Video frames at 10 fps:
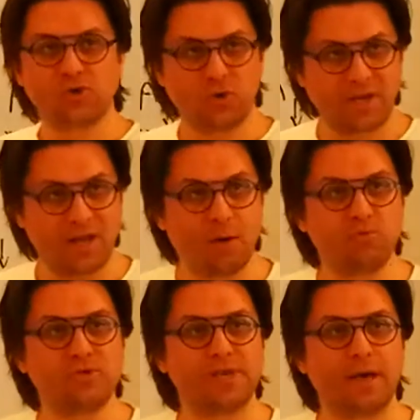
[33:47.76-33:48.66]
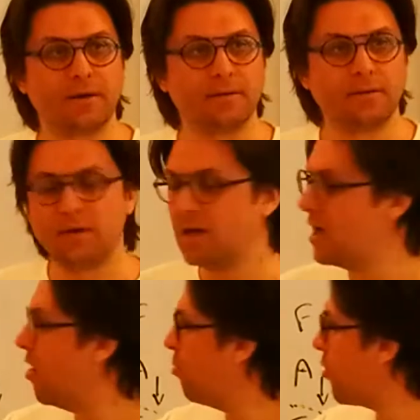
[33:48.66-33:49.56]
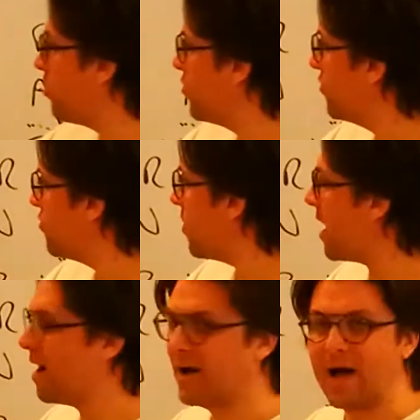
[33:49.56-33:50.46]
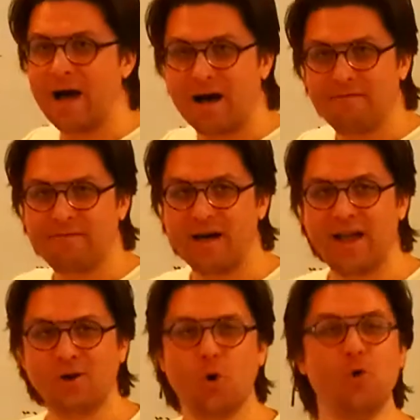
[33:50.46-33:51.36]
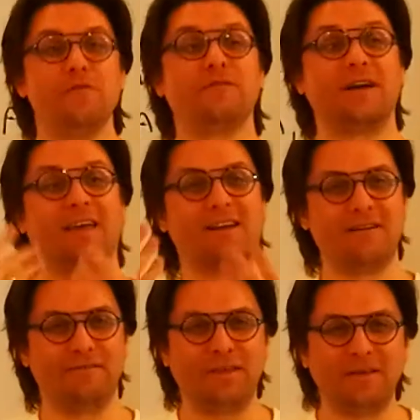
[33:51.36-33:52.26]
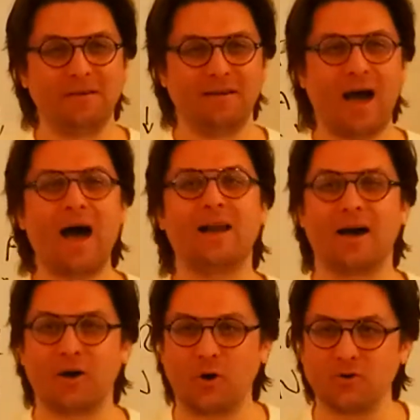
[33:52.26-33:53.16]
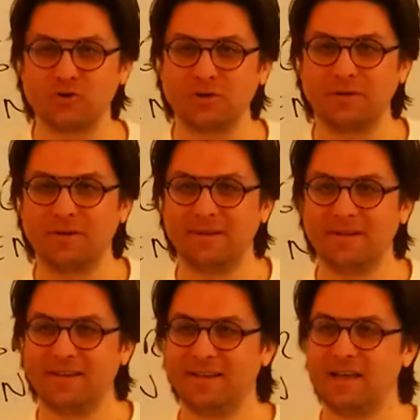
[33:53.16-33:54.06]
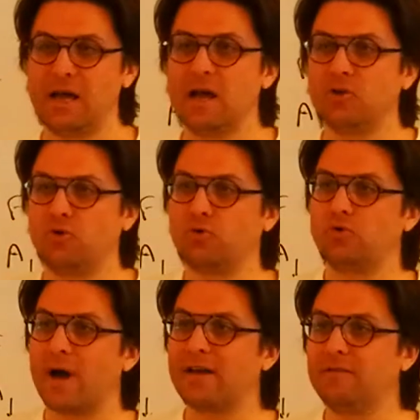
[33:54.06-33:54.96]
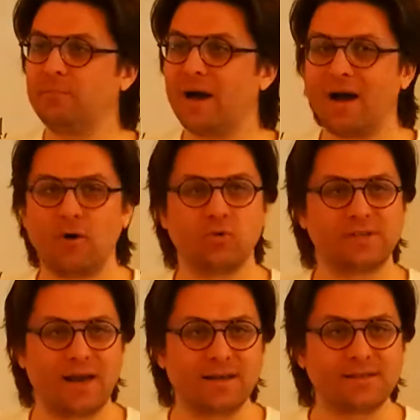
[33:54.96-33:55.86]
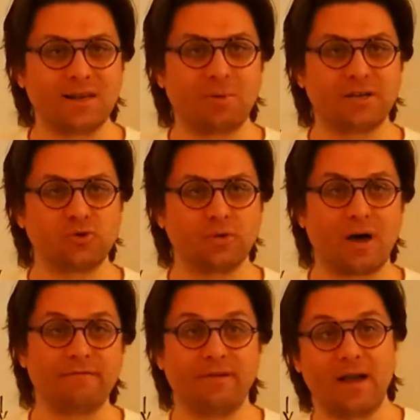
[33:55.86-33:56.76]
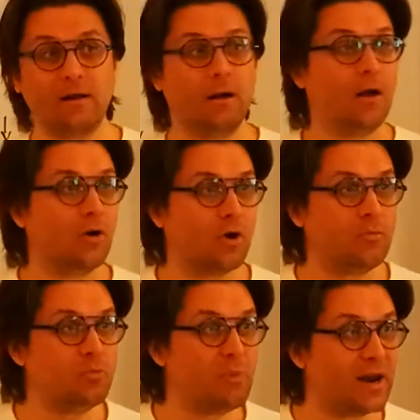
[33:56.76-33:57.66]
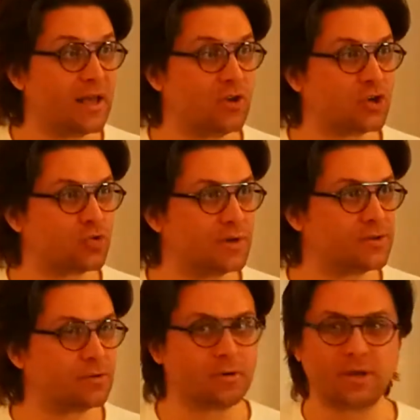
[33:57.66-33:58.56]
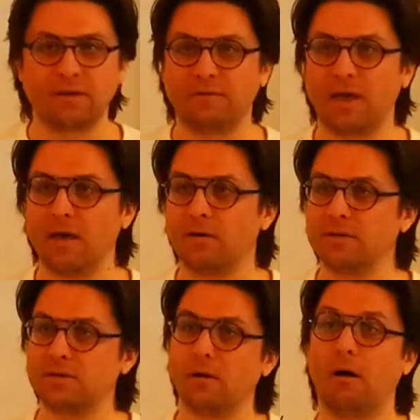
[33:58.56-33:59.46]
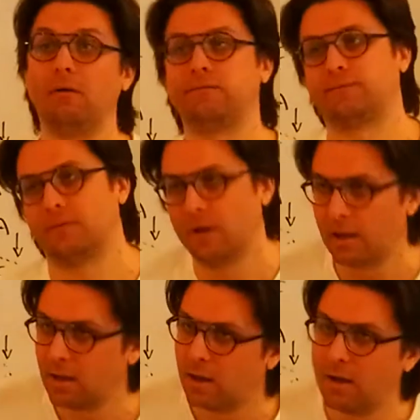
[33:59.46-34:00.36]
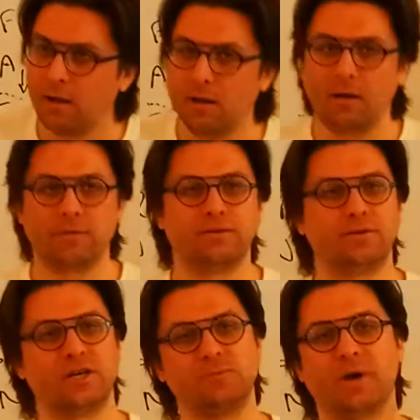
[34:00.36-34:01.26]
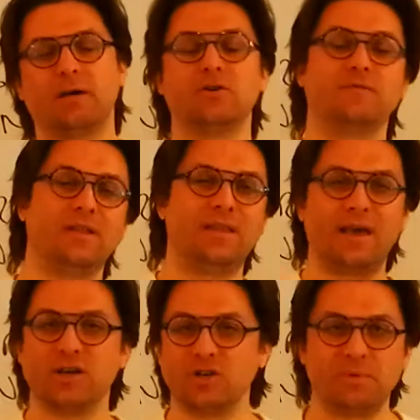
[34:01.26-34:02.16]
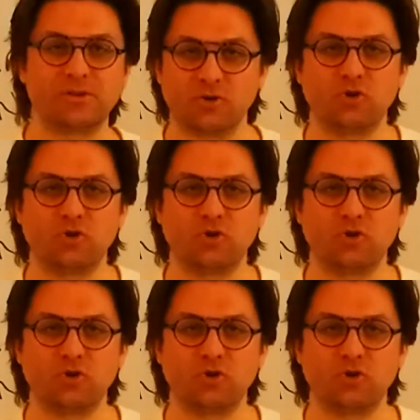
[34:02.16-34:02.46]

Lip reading: is dead? May what is dead remain. You separate with the ashes what is dust, to be able in Raphael to offer the life toward the archangel. So you're not at the celebration of Raphael like a whale